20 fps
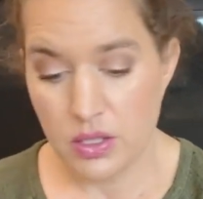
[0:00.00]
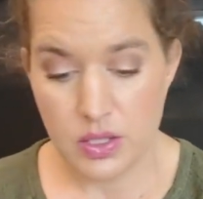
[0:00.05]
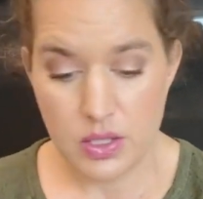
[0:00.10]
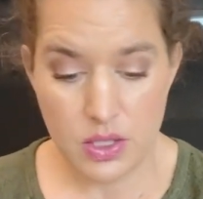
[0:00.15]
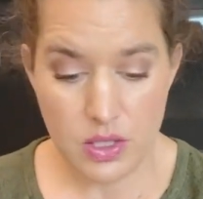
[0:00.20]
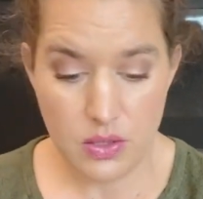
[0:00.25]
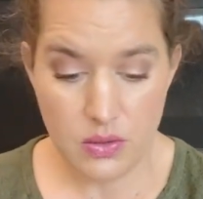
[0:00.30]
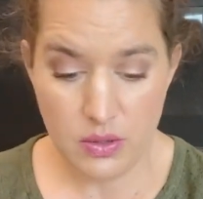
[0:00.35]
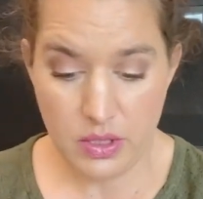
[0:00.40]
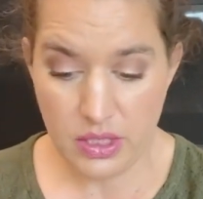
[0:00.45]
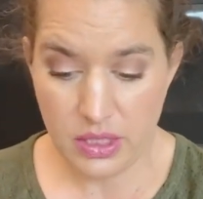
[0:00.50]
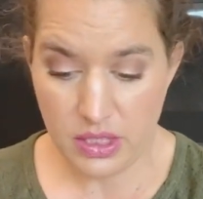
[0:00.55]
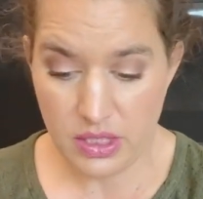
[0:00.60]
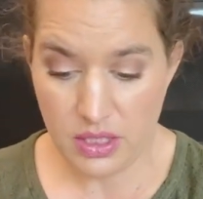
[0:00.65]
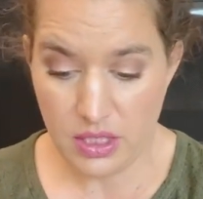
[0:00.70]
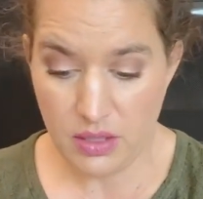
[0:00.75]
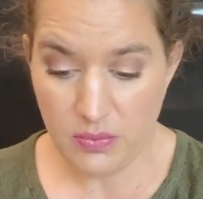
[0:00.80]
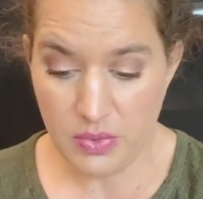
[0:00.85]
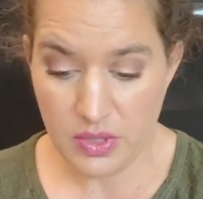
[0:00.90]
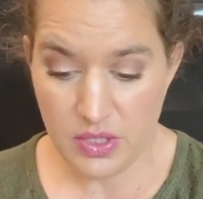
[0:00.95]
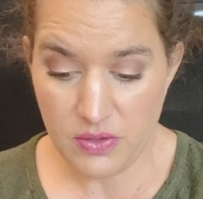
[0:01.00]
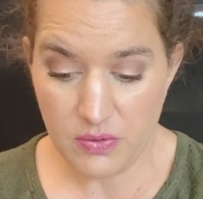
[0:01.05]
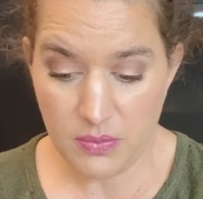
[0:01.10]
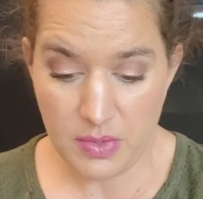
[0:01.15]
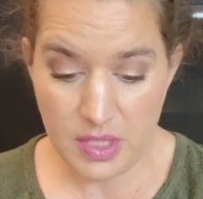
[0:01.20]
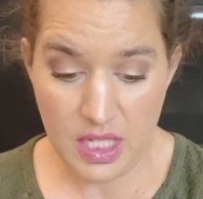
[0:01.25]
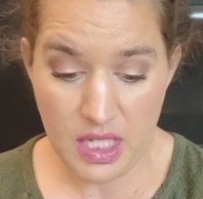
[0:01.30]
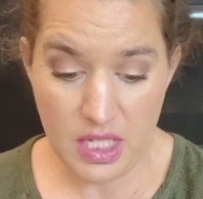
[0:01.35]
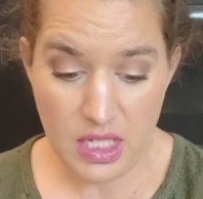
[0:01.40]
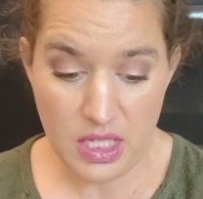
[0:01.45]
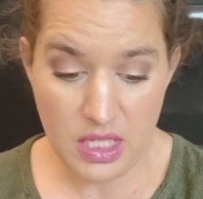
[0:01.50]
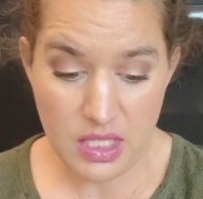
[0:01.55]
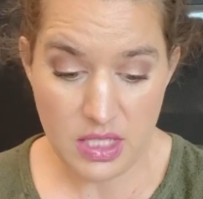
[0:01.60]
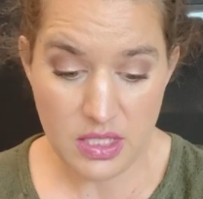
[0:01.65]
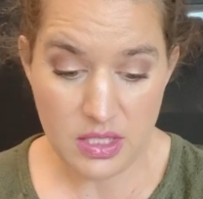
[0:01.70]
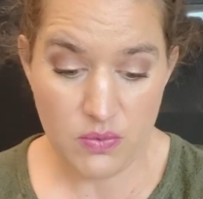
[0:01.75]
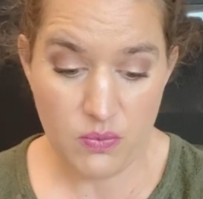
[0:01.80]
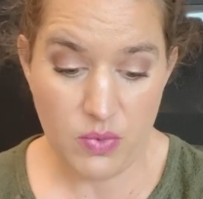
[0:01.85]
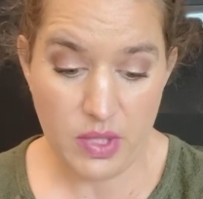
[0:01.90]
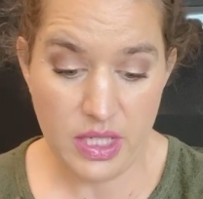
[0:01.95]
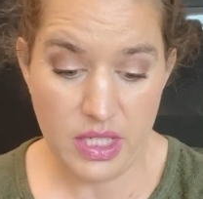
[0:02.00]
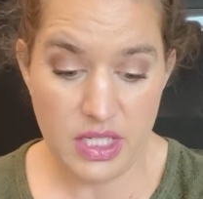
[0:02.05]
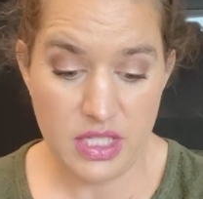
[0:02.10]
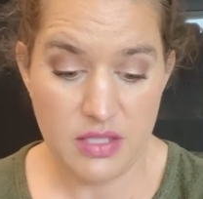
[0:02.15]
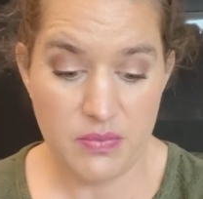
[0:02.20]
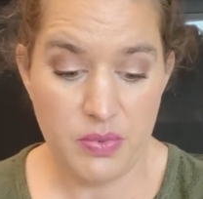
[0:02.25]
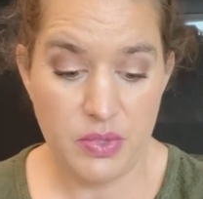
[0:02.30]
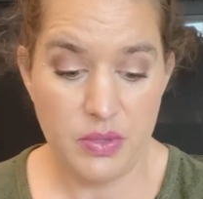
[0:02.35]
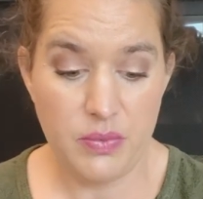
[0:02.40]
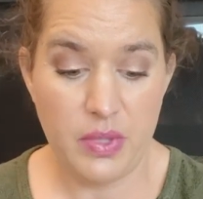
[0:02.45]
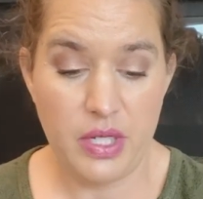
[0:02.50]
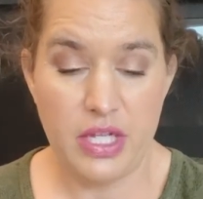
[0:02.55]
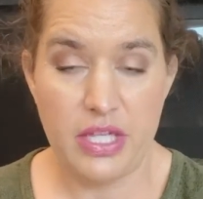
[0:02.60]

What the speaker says: Two little samples from Kay's. One is Blueberry